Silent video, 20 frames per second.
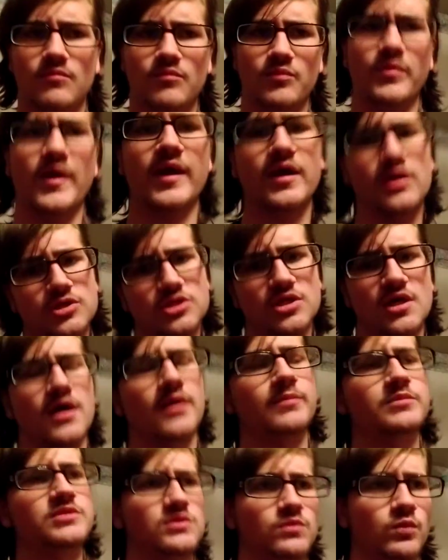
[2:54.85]
better
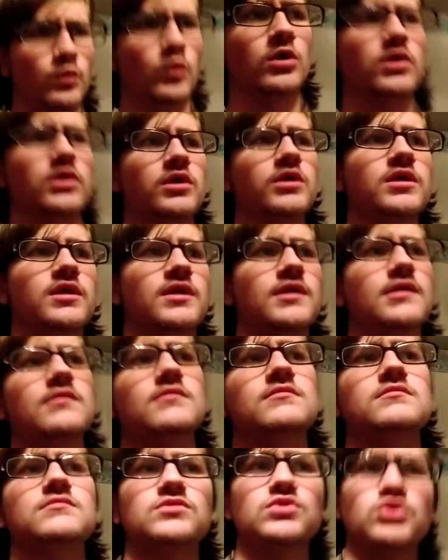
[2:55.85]
jobs and work and
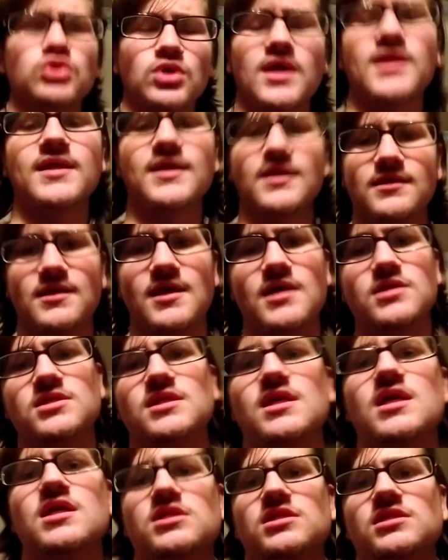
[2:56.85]
try and get the
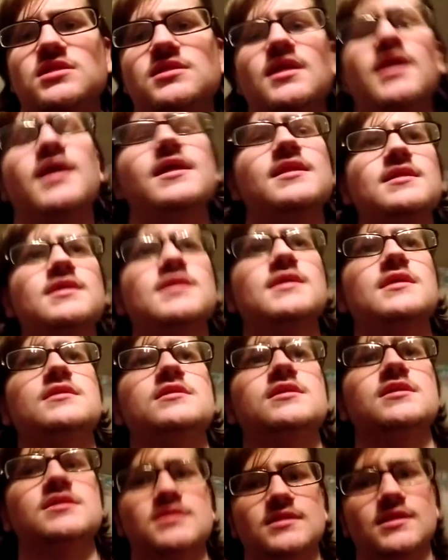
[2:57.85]
education that I need
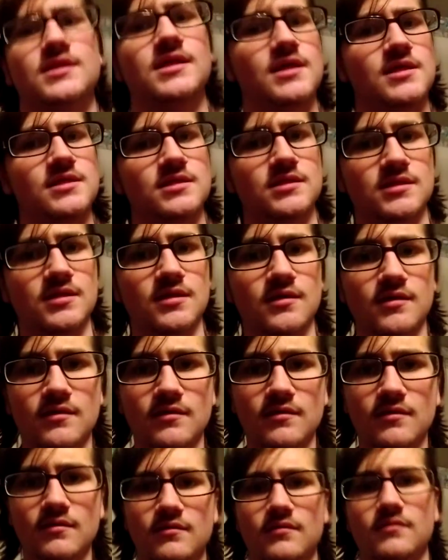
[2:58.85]
just in case
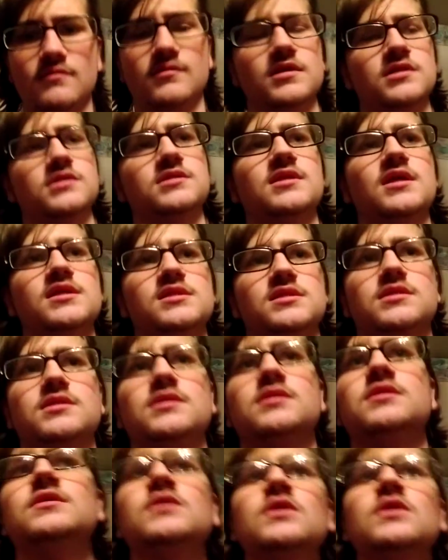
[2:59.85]
this doesn't